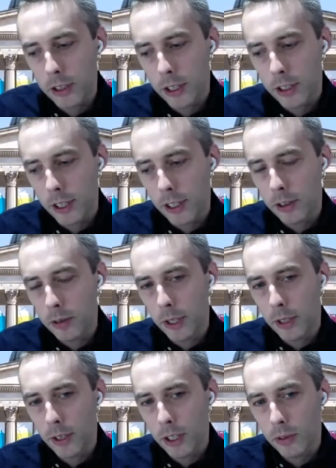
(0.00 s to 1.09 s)
I started out the
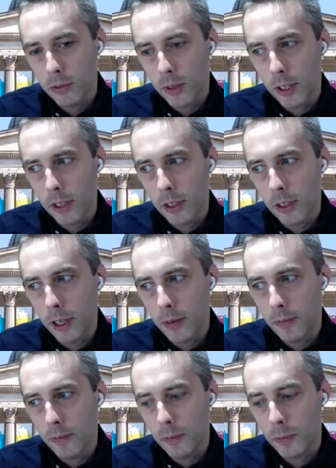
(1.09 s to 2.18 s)
migration work, um,